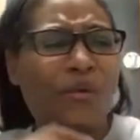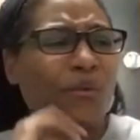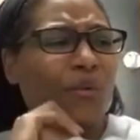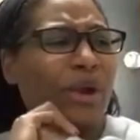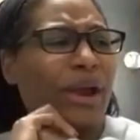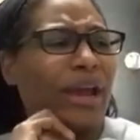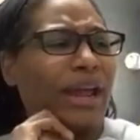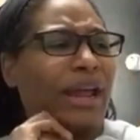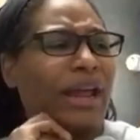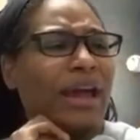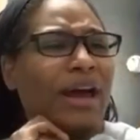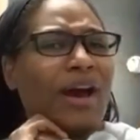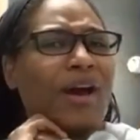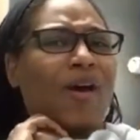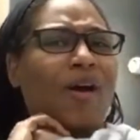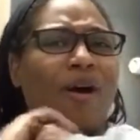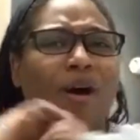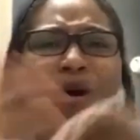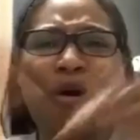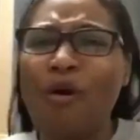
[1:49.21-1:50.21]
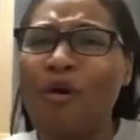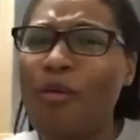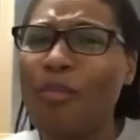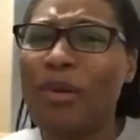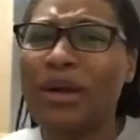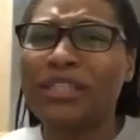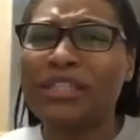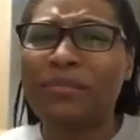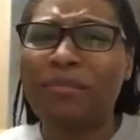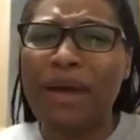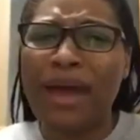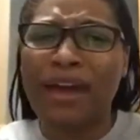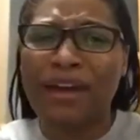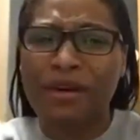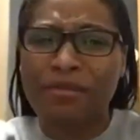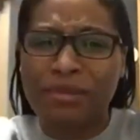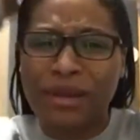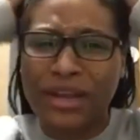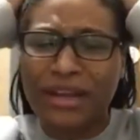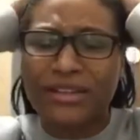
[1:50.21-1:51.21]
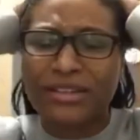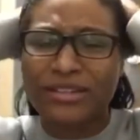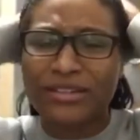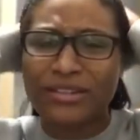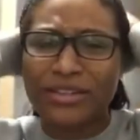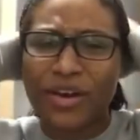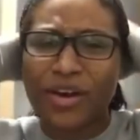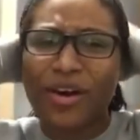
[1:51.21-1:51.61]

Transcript: with a whole bunch of backup dancers